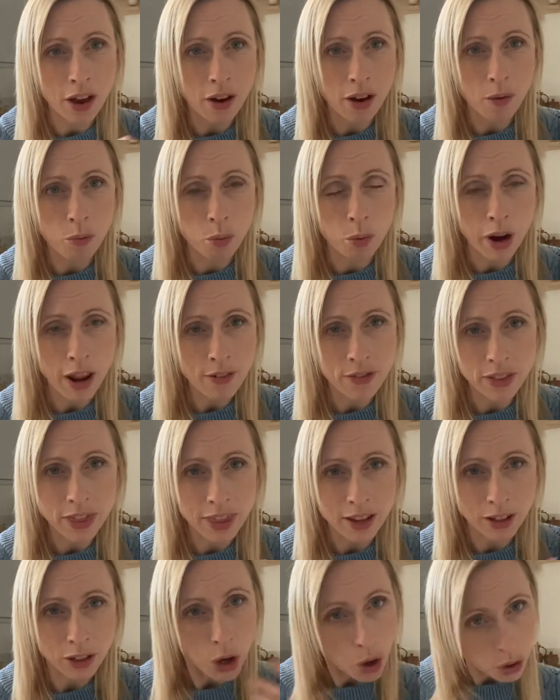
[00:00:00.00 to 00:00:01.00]
whatever the
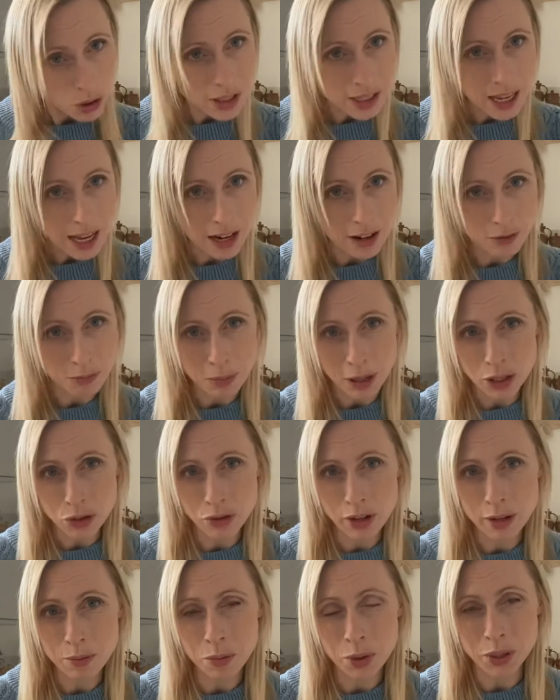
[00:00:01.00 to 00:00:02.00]
content of my
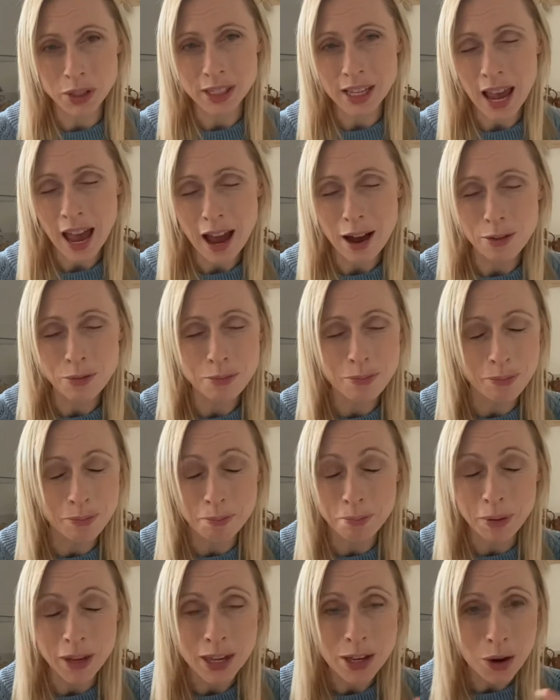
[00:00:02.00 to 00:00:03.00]
dream was, how
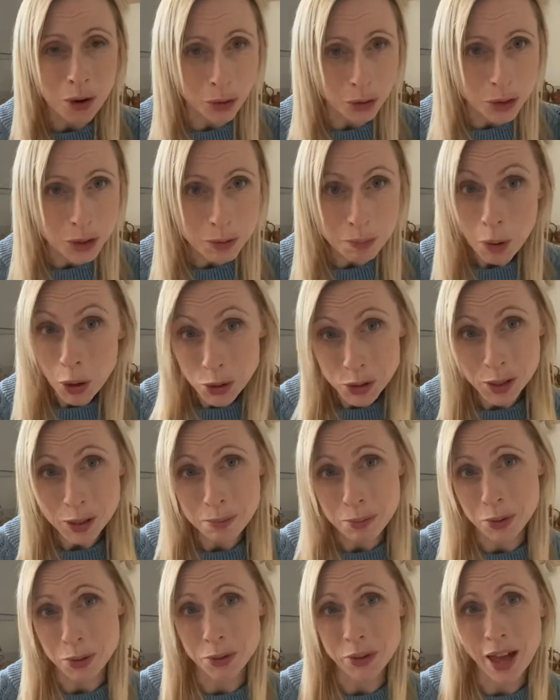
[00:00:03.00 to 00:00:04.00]
beyond
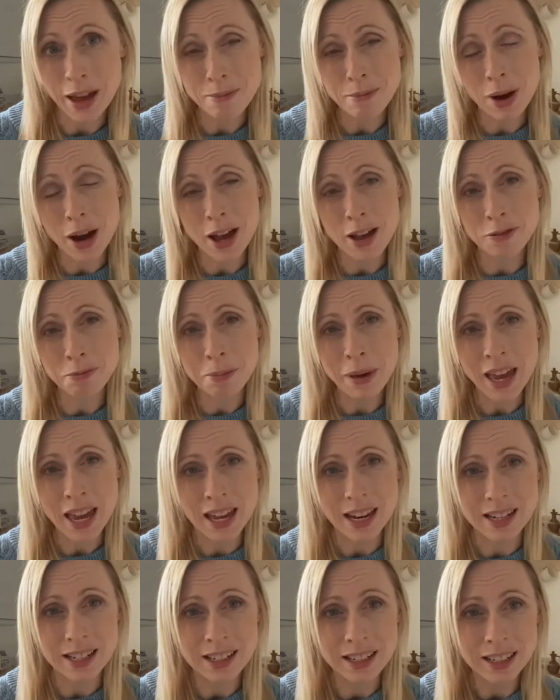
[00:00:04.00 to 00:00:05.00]
possible that might have
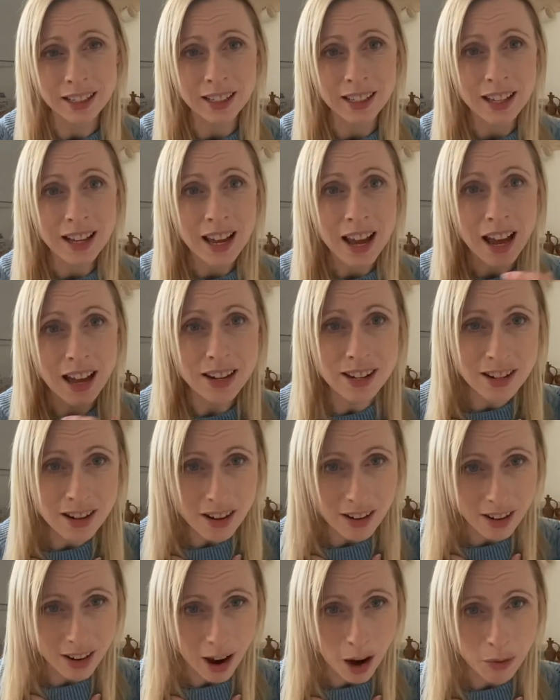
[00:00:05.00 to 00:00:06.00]
been. At
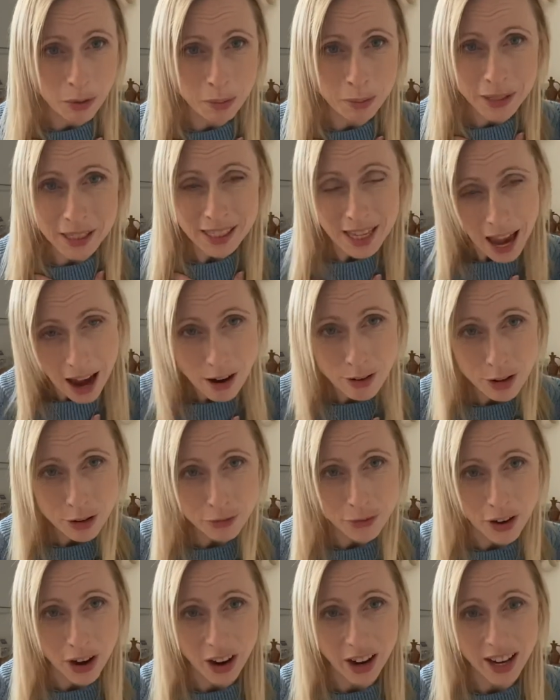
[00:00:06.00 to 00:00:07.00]
night I would be
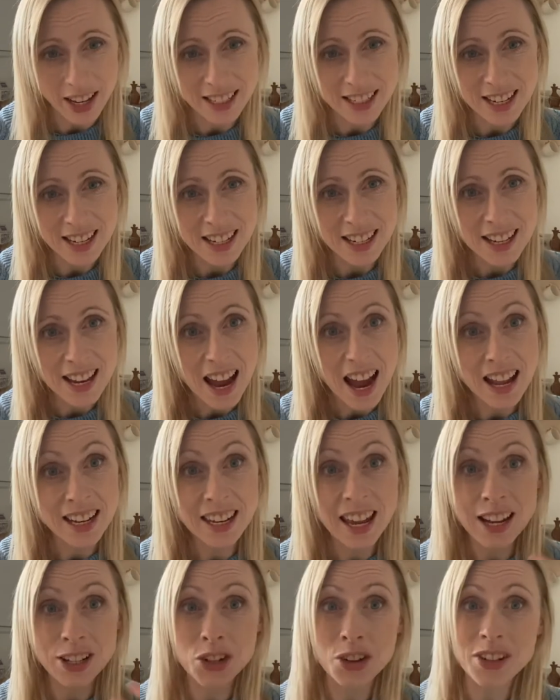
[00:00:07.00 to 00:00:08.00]
terrified, and
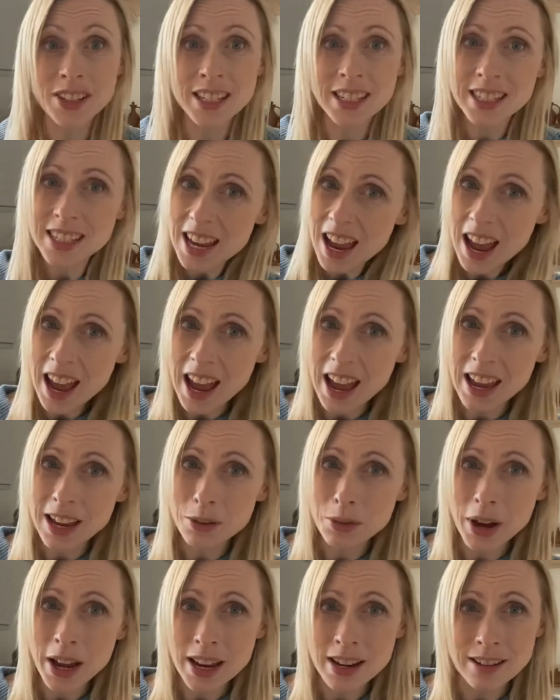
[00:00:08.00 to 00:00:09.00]
yet during the day
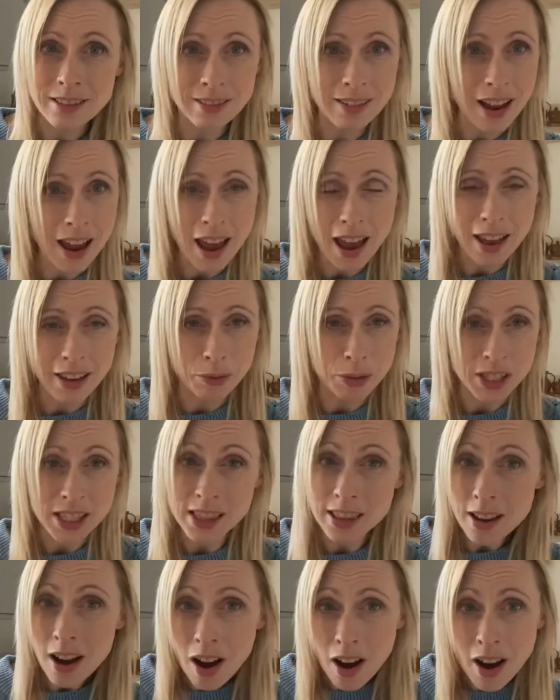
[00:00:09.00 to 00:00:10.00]
when it was
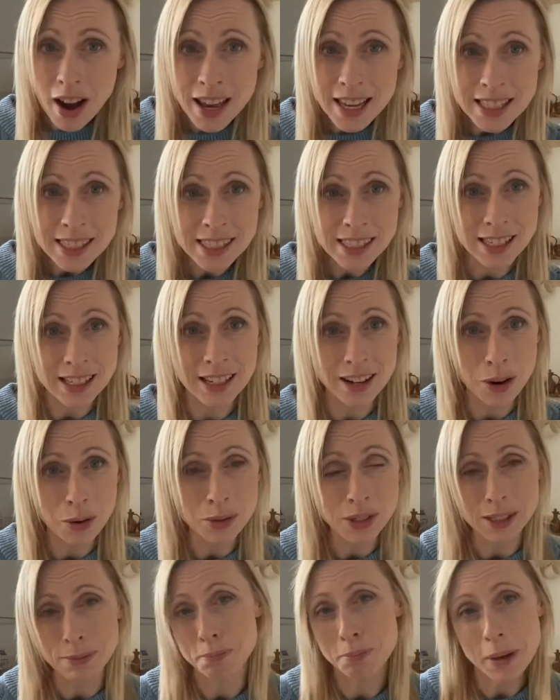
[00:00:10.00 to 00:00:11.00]
light and I
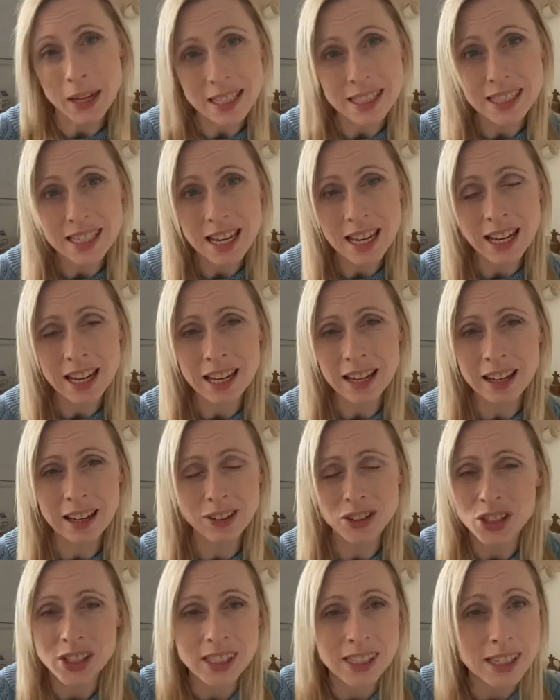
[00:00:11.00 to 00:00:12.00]
was busy,
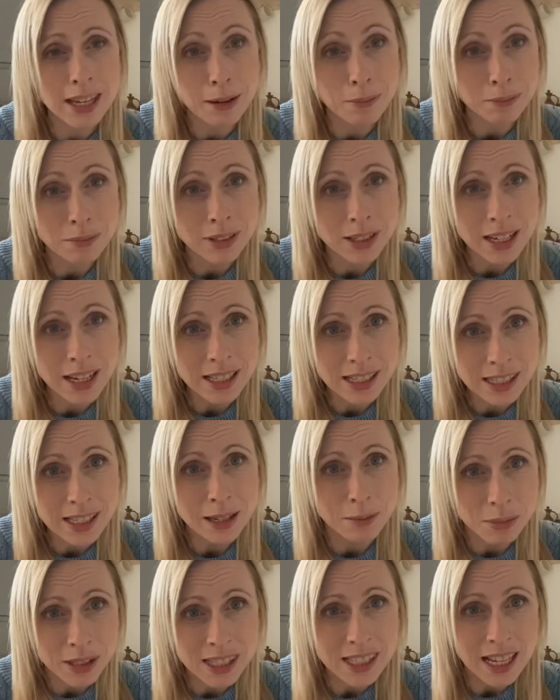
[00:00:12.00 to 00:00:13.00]
it
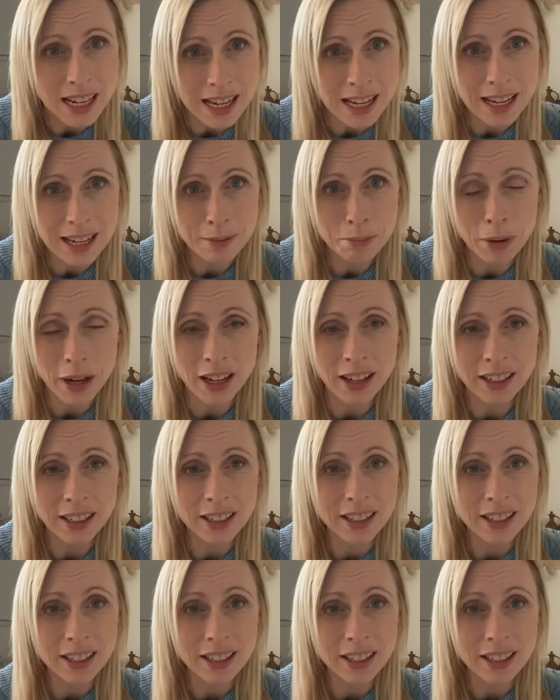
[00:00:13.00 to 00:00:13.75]
seemed silly, but